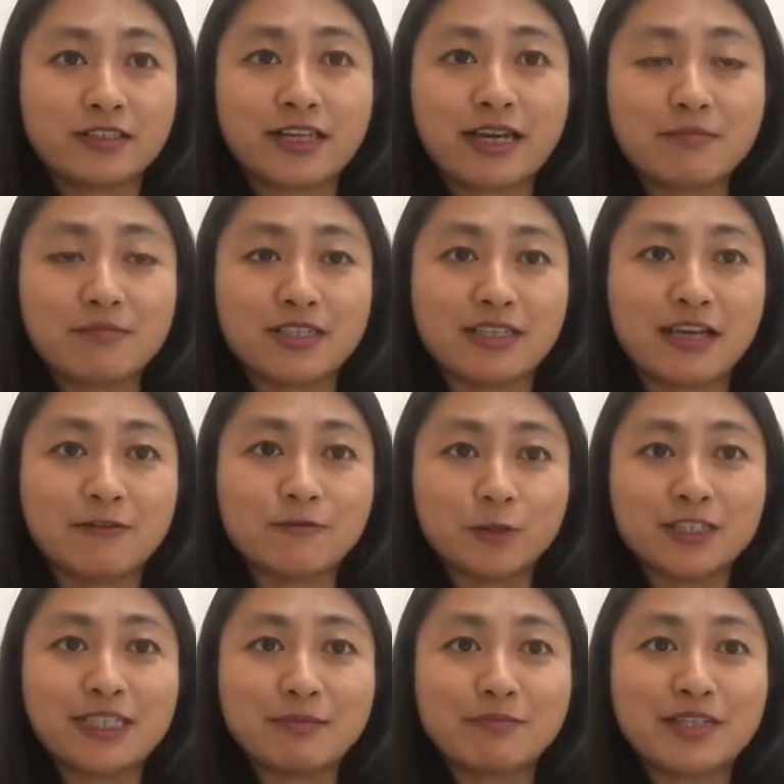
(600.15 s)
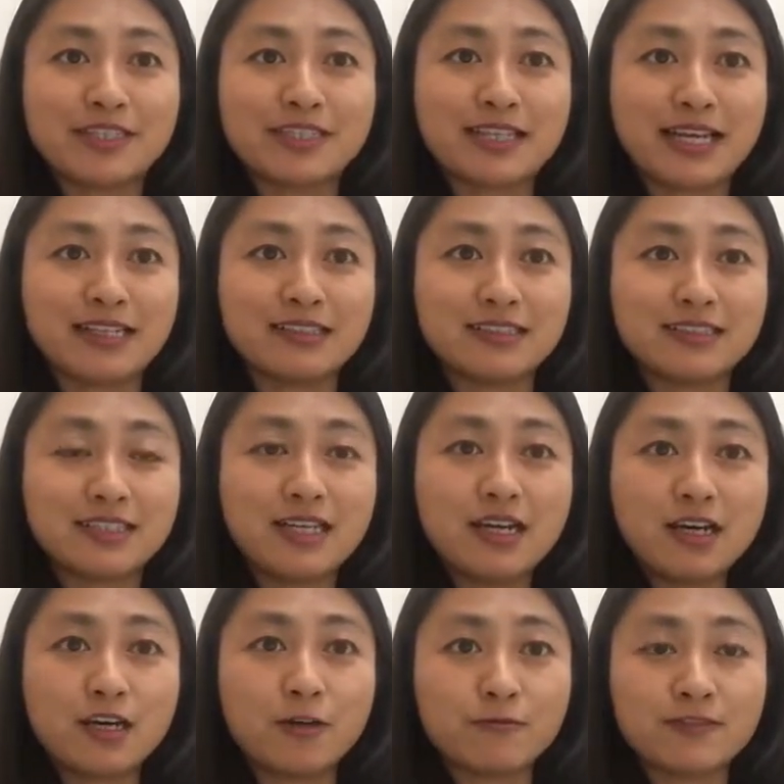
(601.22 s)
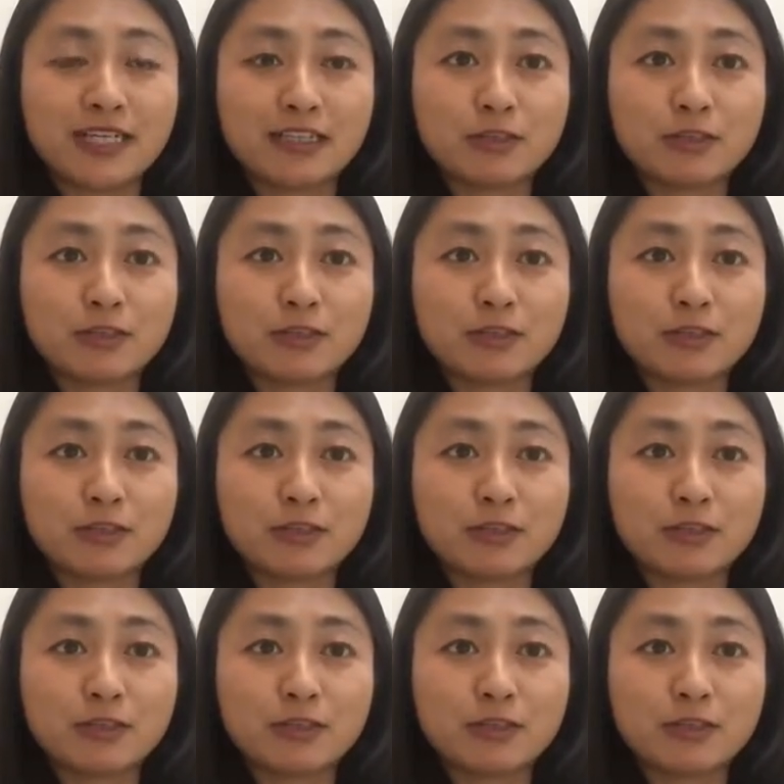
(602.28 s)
It can be like 14% of that